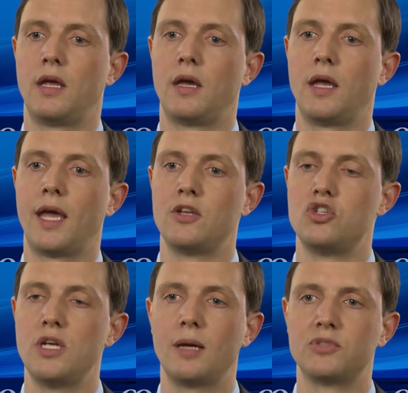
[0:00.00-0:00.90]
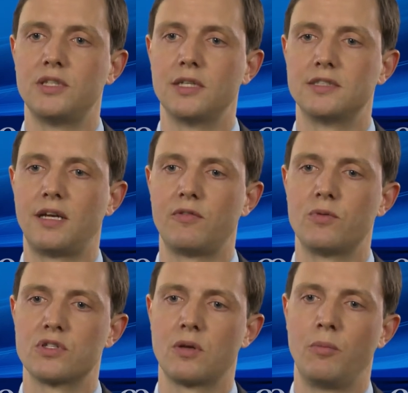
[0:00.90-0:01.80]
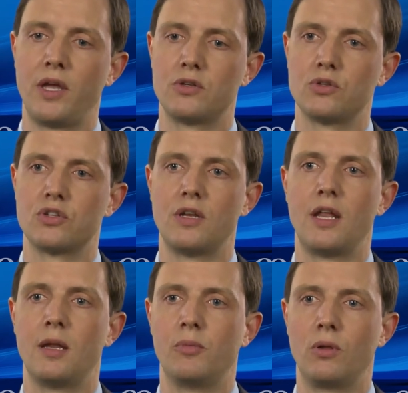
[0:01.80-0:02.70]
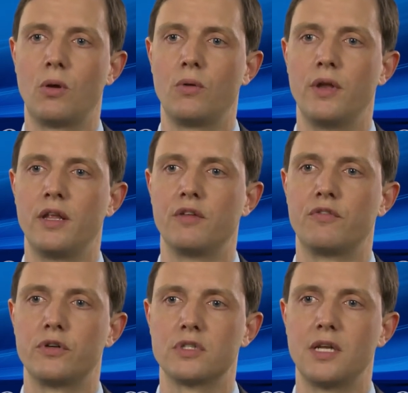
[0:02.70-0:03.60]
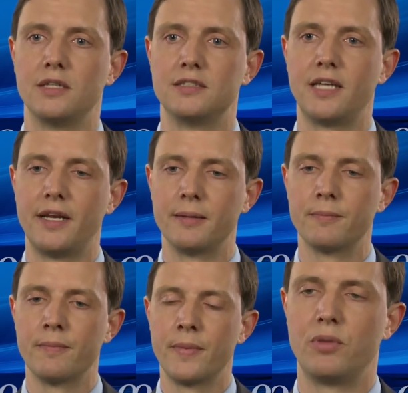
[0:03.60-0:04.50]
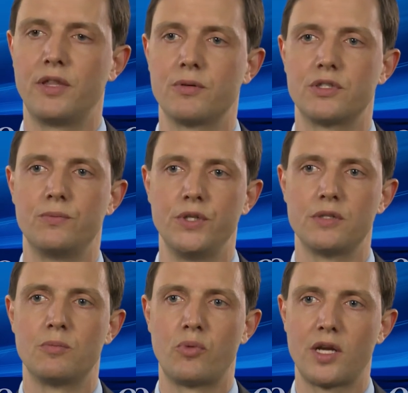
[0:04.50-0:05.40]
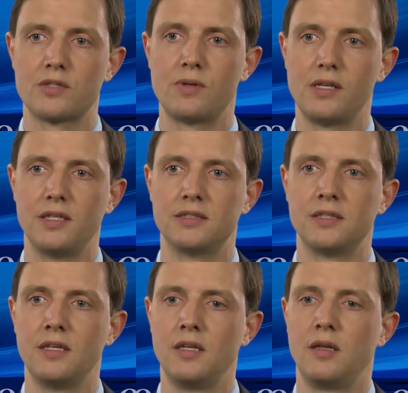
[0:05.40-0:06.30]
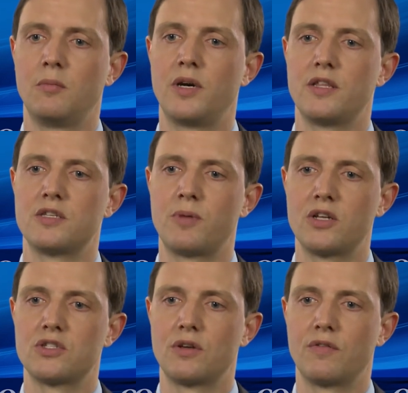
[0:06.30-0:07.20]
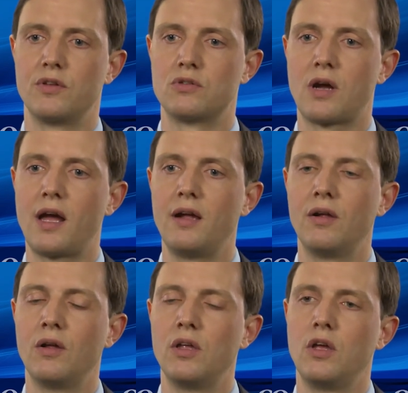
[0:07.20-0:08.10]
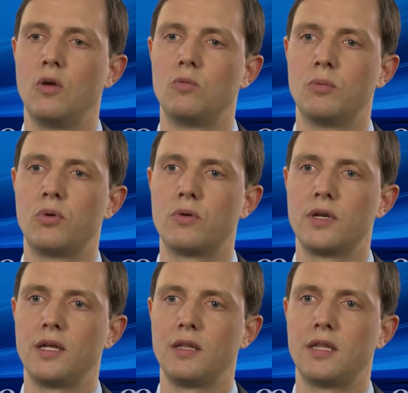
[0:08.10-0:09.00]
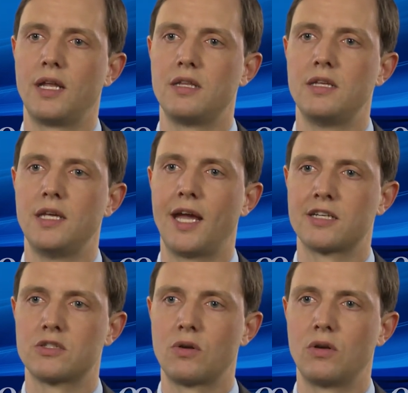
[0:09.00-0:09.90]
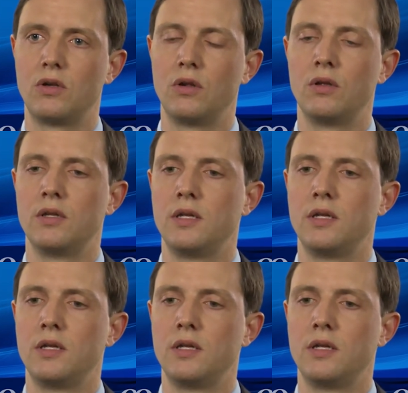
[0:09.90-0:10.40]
uh, and GMCSF was compared to sunitinib alone in the first-line setting. But there was a recent press release by the sponsor of the trial reporting that the external